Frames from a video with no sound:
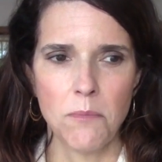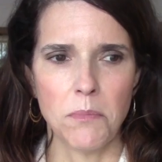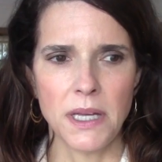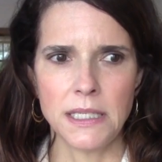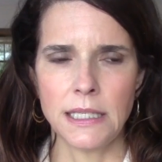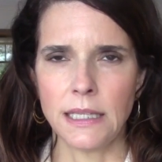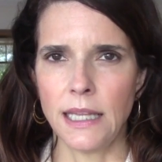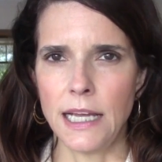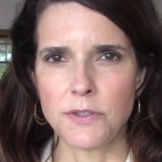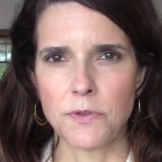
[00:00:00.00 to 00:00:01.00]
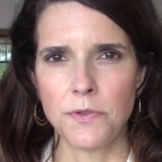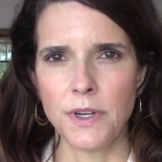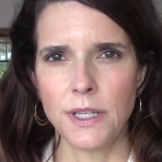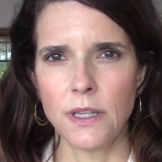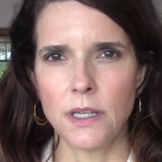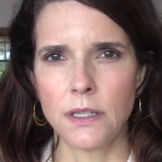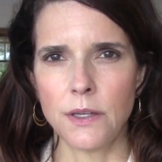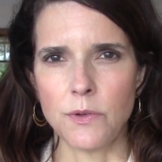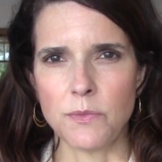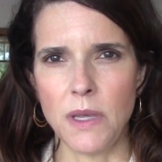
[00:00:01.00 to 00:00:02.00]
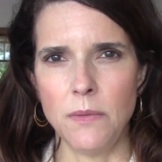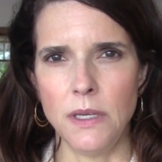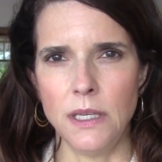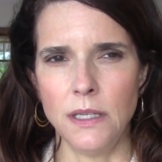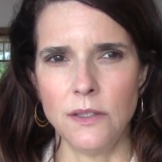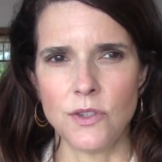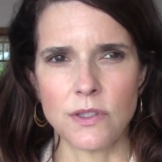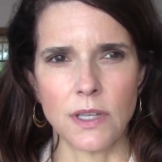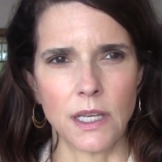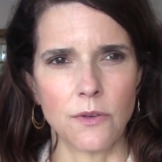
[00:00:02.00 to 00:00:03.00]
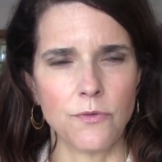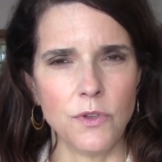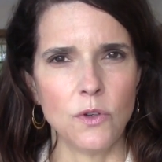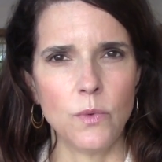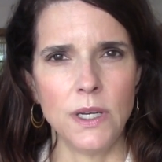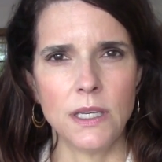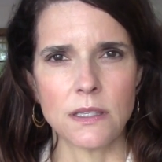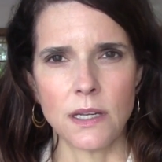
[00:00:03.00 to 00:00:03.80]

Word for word: Mine didn't last for very long. It was maybe just like a few weeks,